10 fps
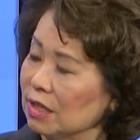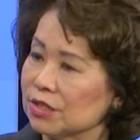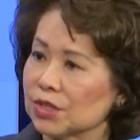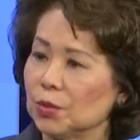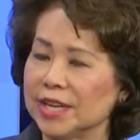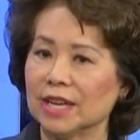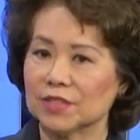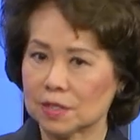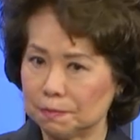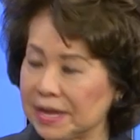So we
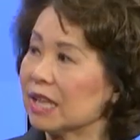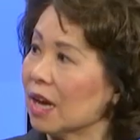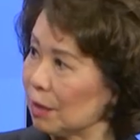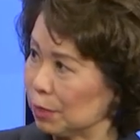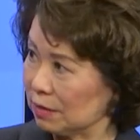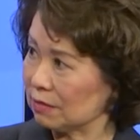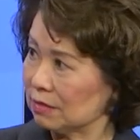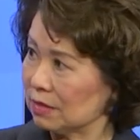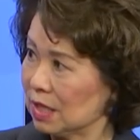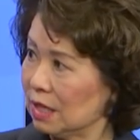have sped up
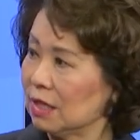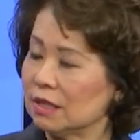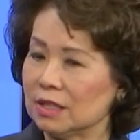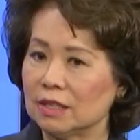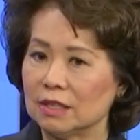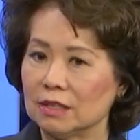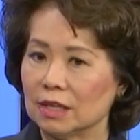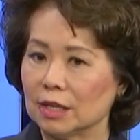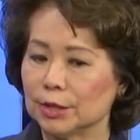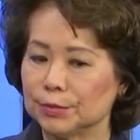the,
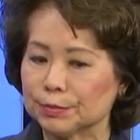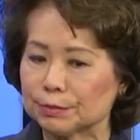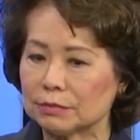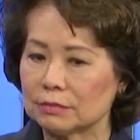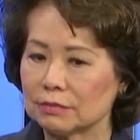um,